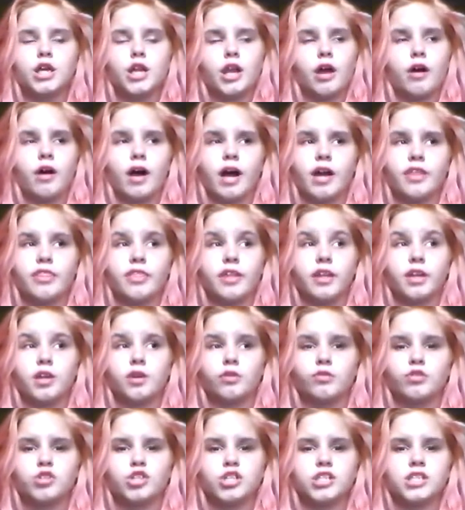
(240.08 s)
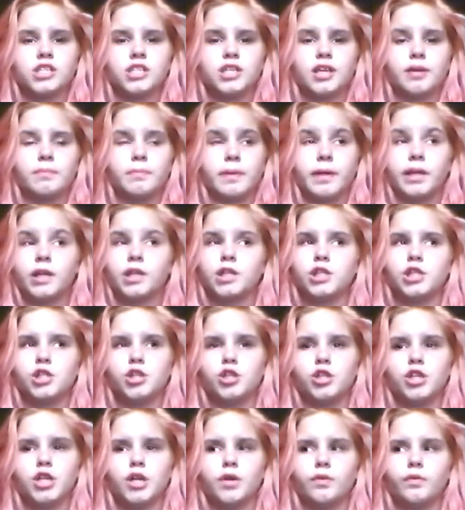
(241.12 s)
I think you're just skipping because
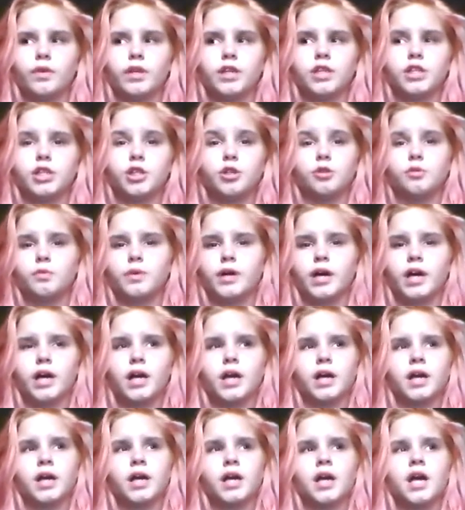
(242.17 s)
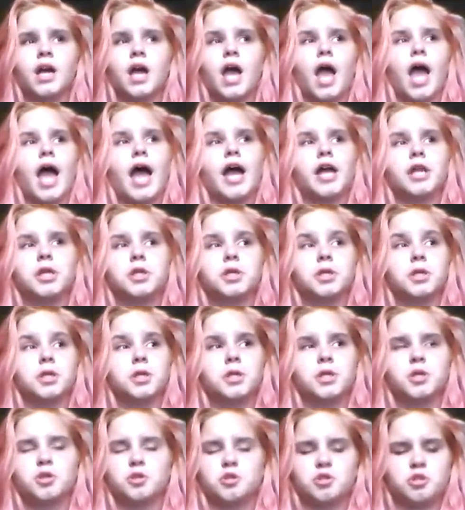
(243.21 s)
you don't want to do work and
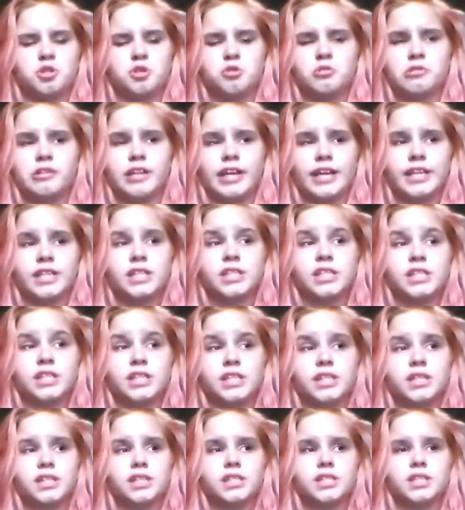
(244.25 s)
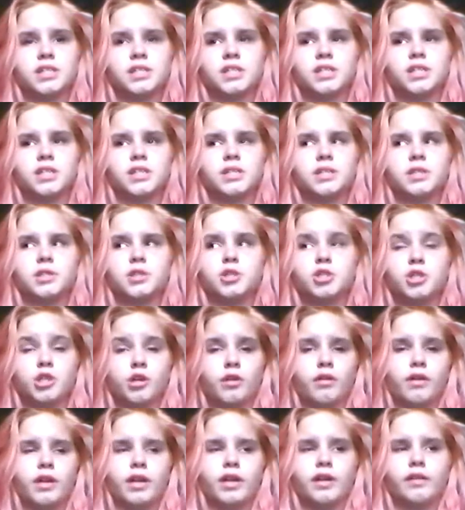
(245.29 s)
you're too lazy to
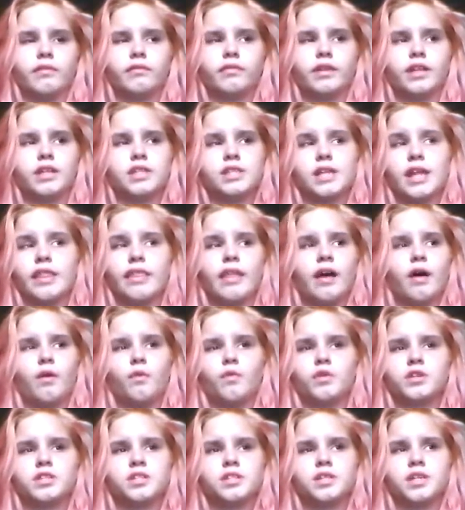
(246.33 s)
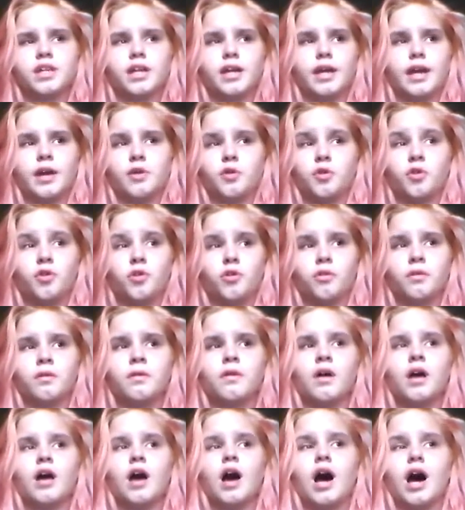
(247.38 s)
do any of this. And that wasn't it at all.
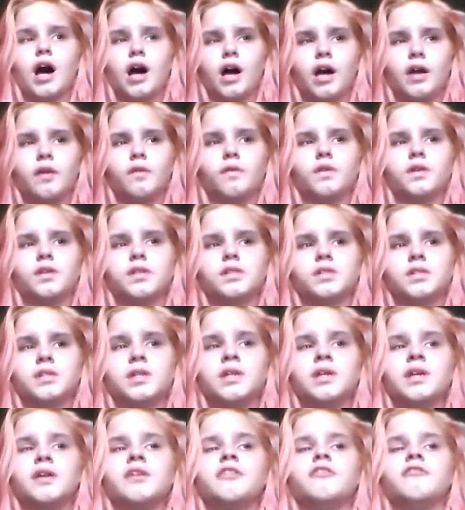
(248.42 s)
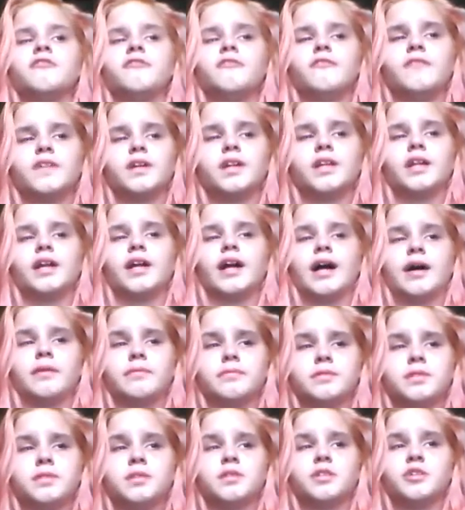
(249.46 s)
I was feeling
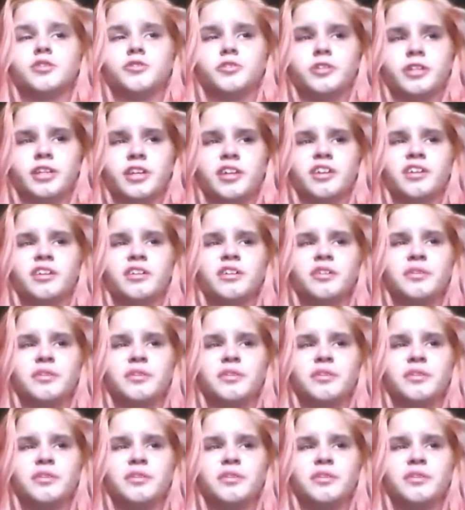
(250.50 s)
absolutely